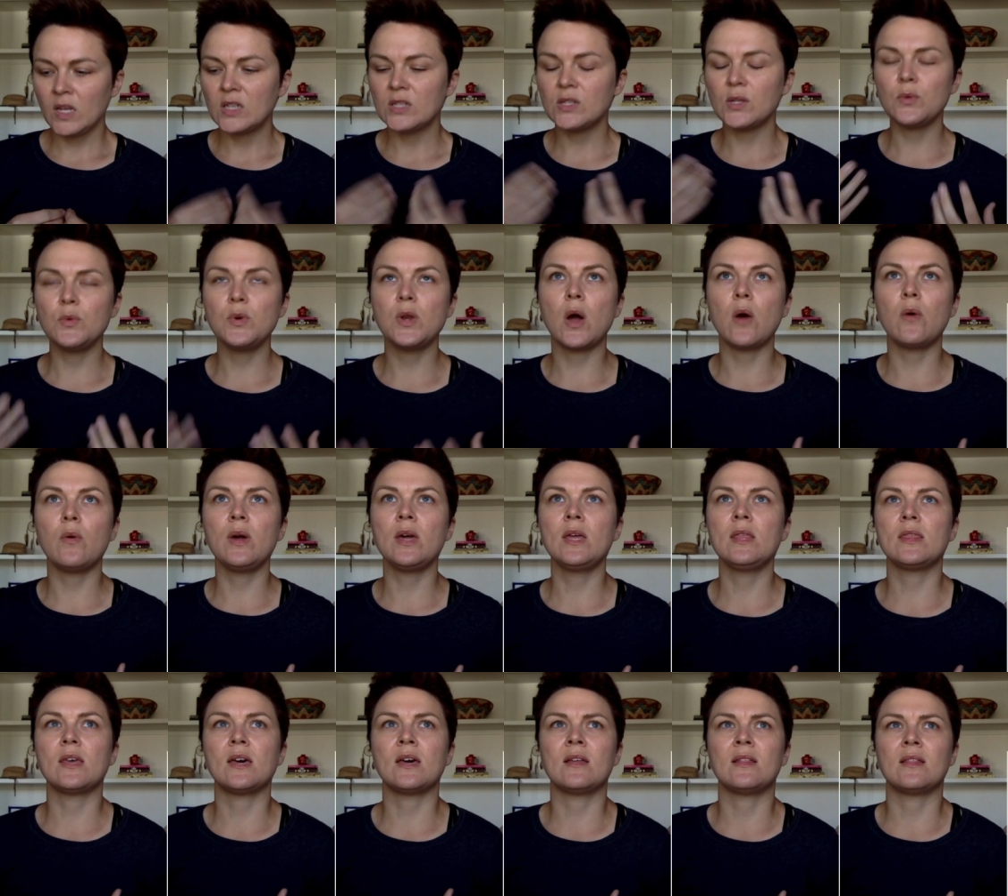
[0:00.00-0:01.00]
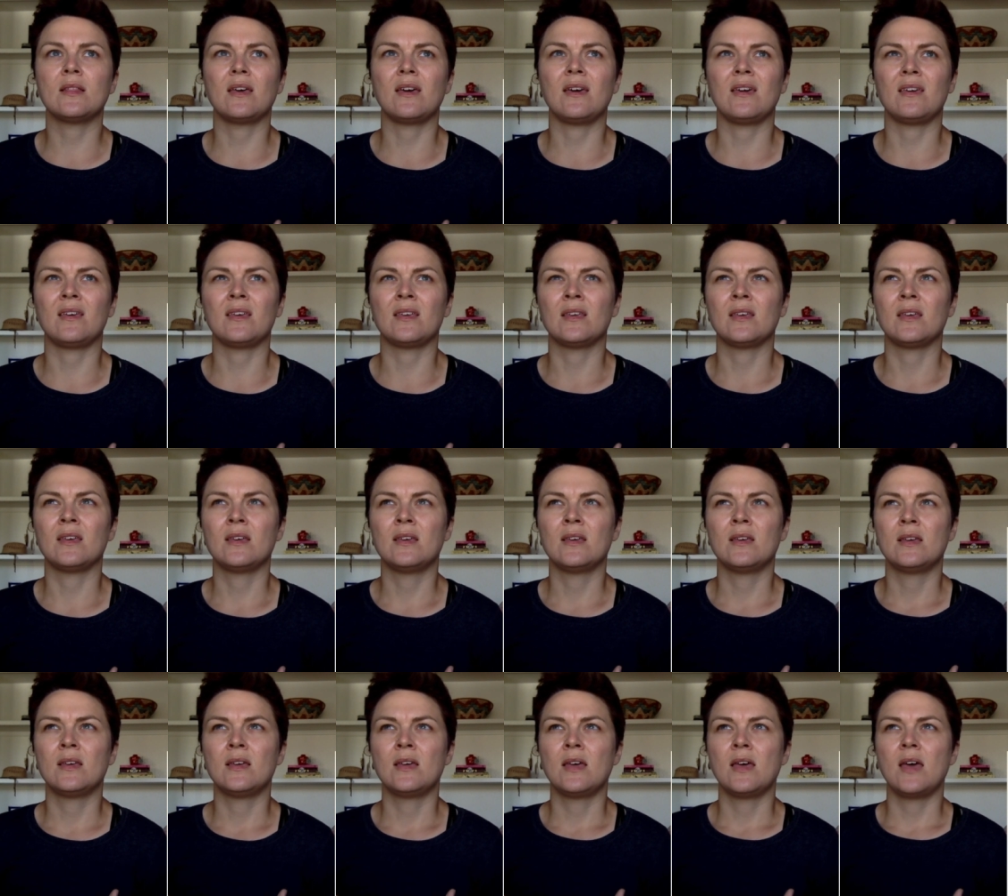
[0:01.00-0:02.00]
knowing that, like,
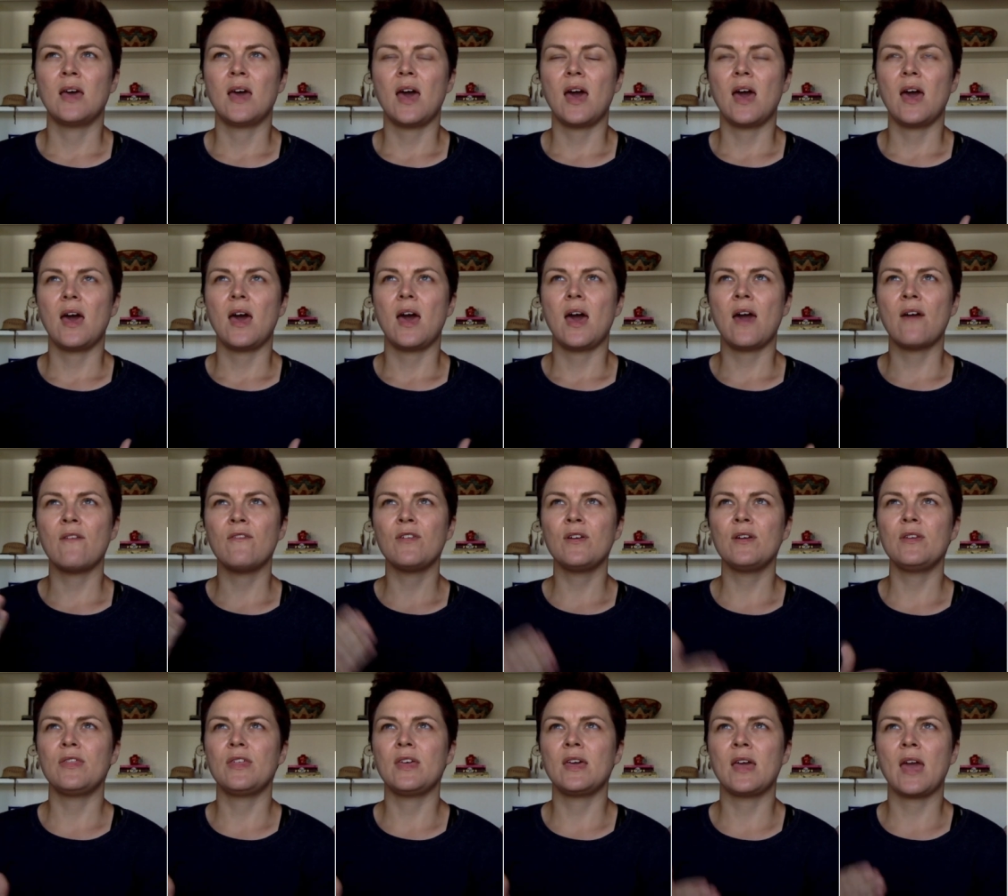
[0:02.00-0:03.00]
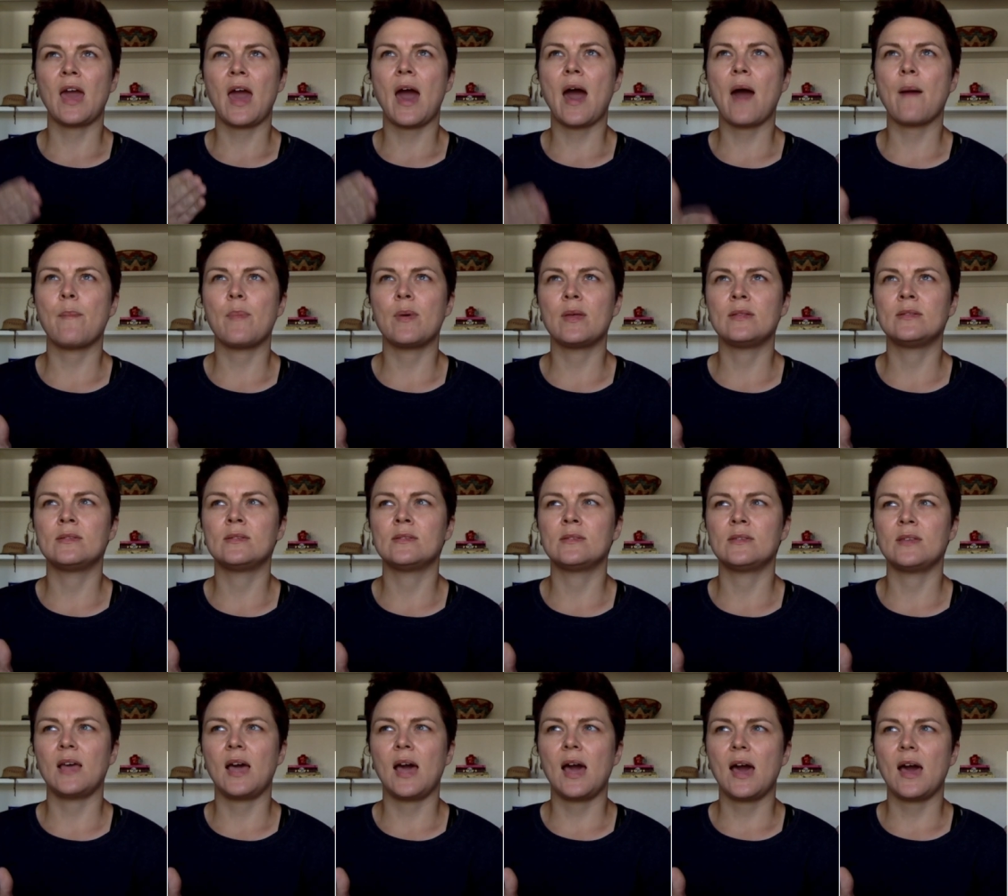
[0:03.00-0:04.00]
everything happens
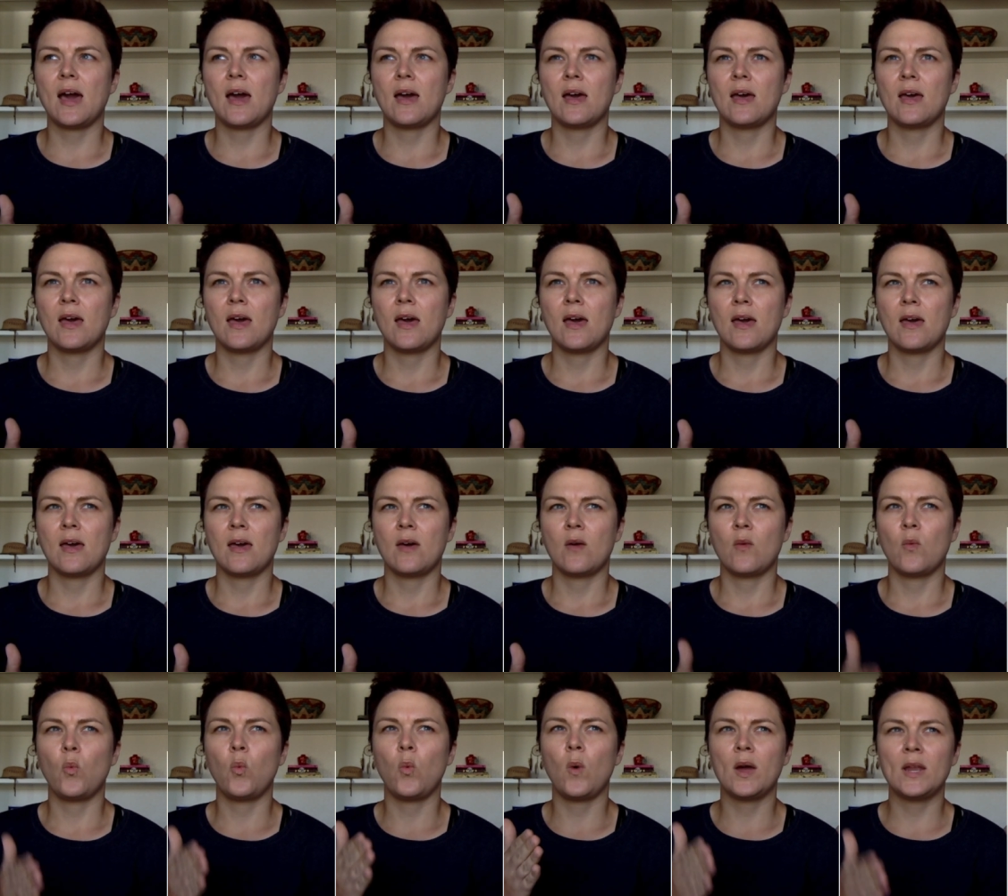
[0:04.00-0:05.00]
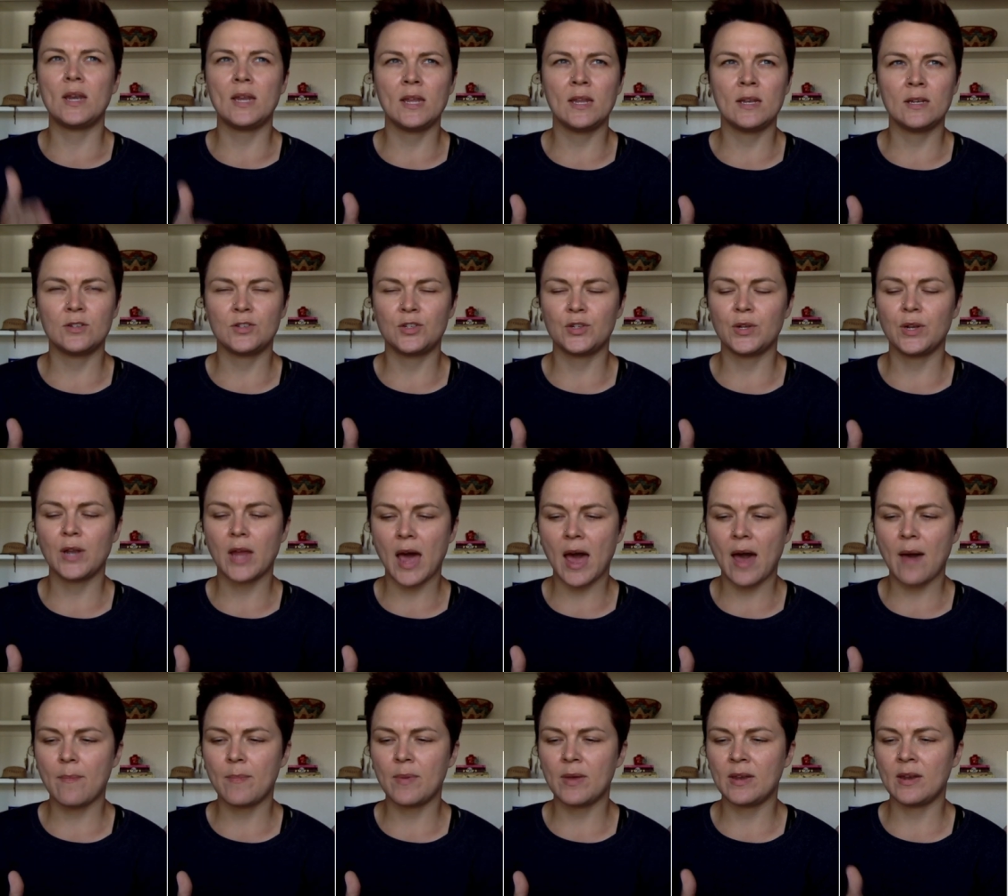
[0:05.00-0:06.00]
when it should
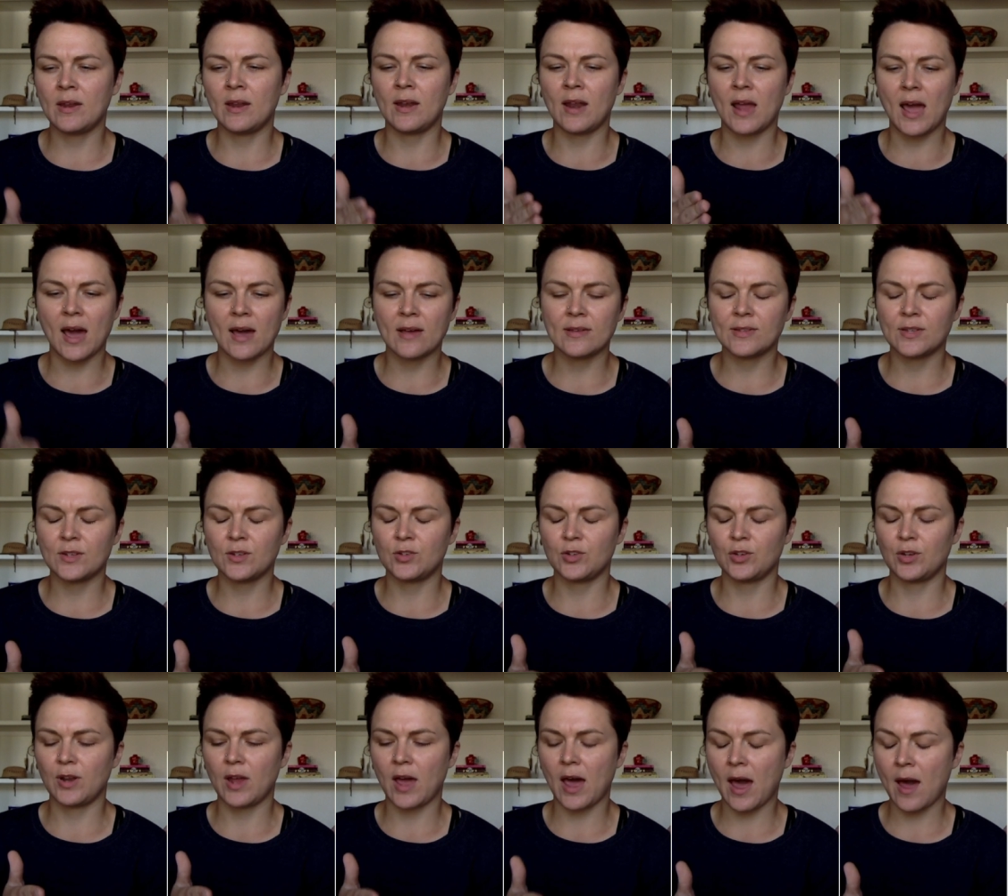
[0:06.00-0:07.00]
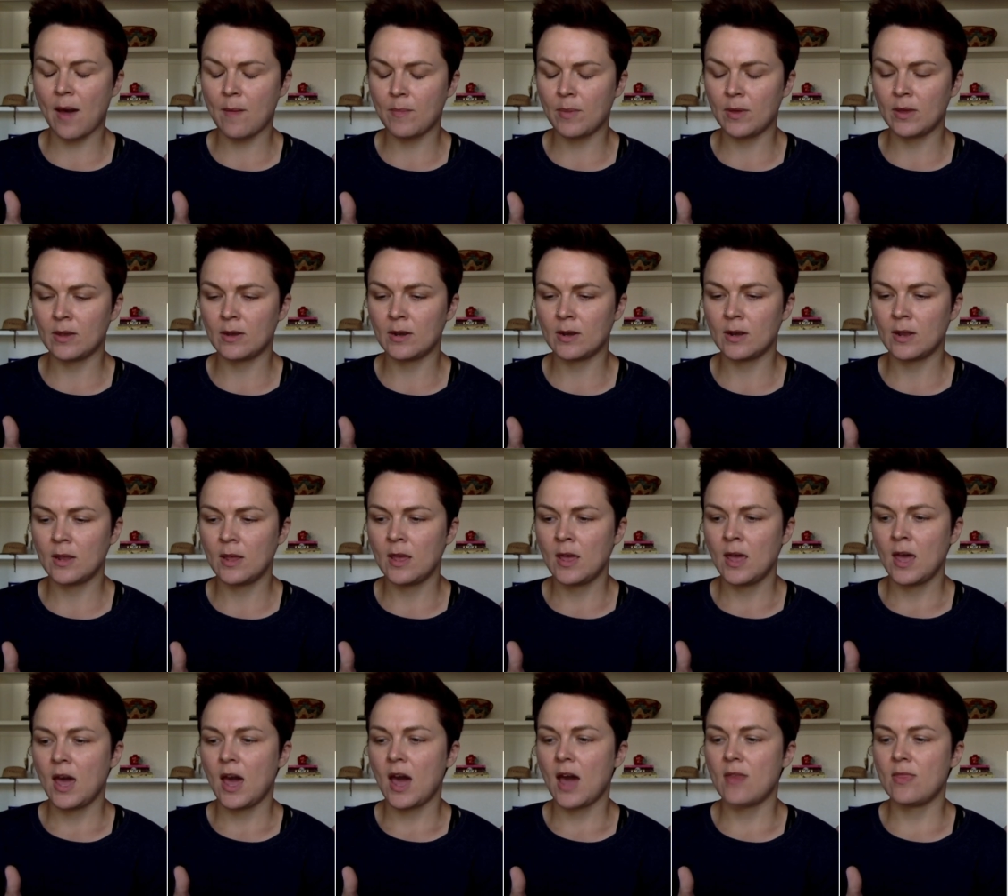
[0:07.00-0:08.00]
happen and as it should happen,
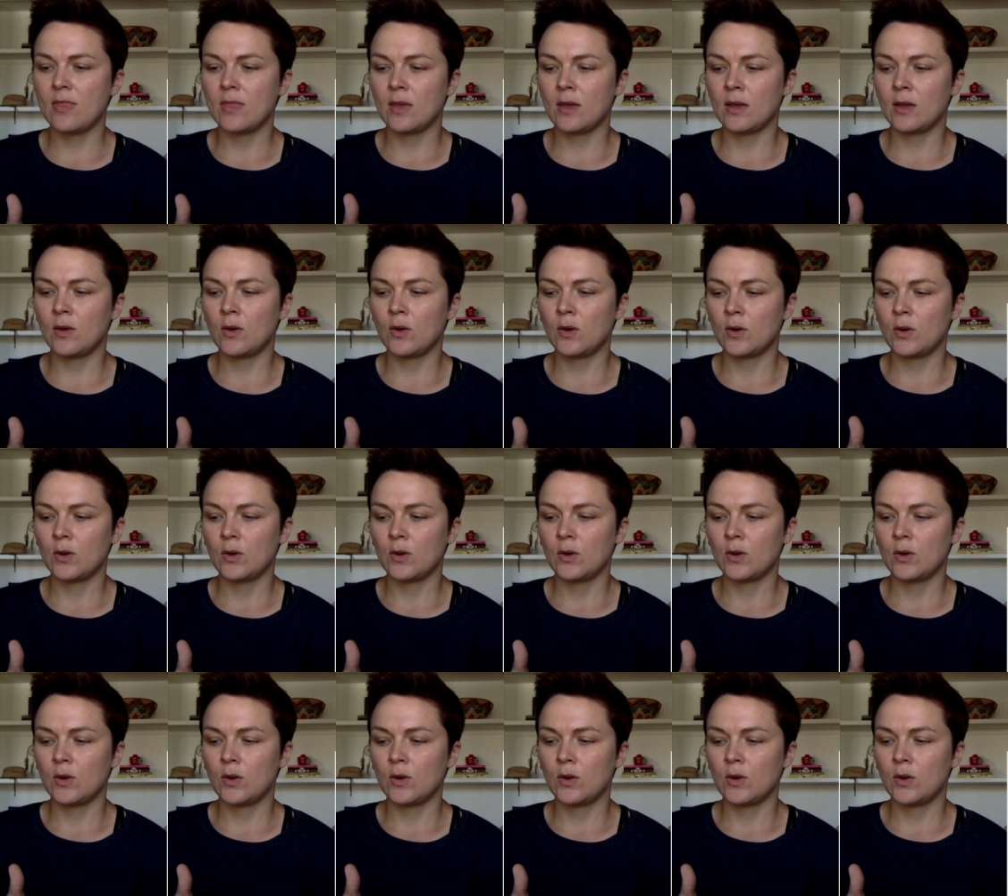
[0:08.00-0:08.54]
and that